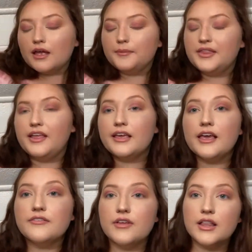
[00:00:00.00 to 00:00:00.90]
I mean, that
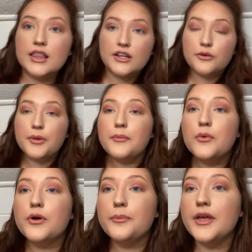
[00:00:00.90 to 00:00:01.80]
gave a little bit
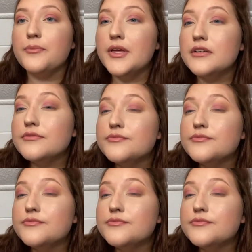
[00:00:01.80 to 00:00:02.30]
more pigment,